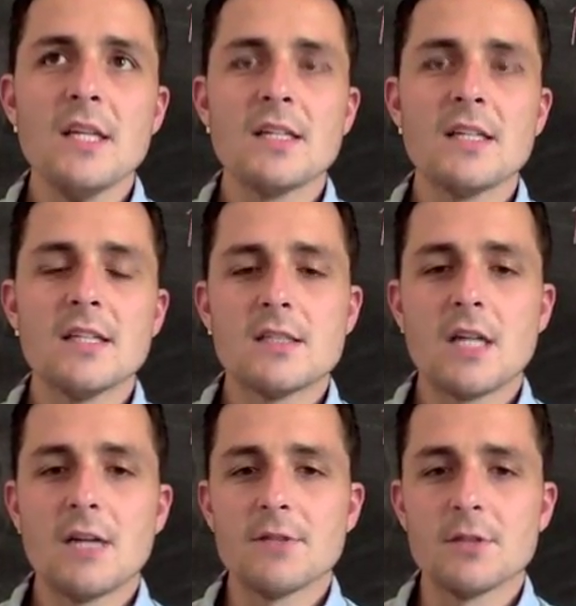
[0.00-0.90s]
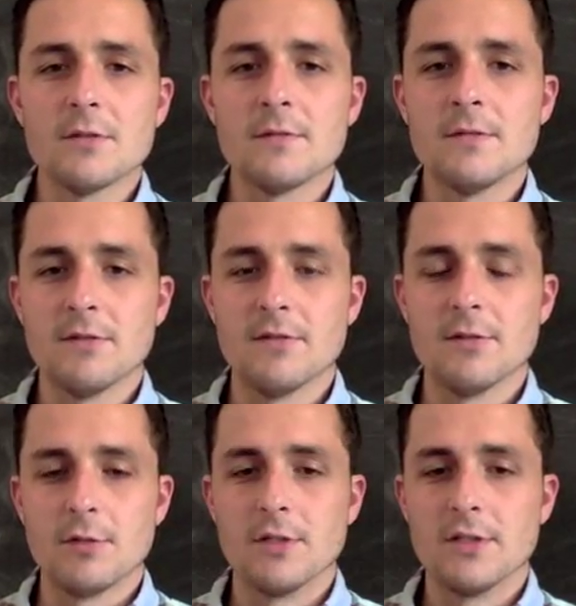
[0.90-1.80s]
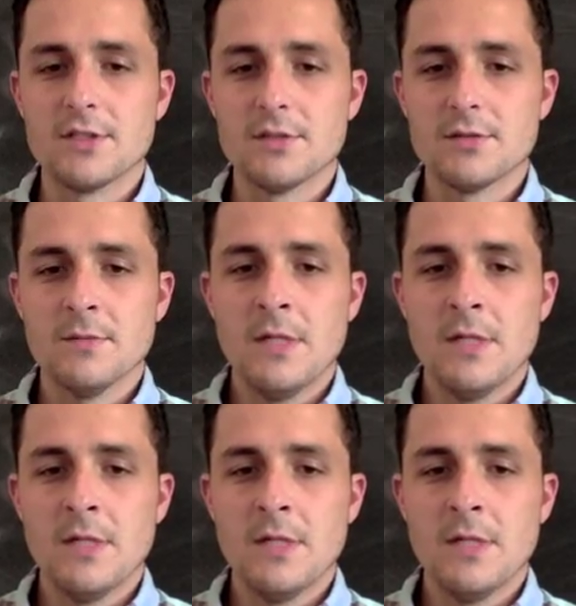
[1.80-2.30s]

a top view of the real issues.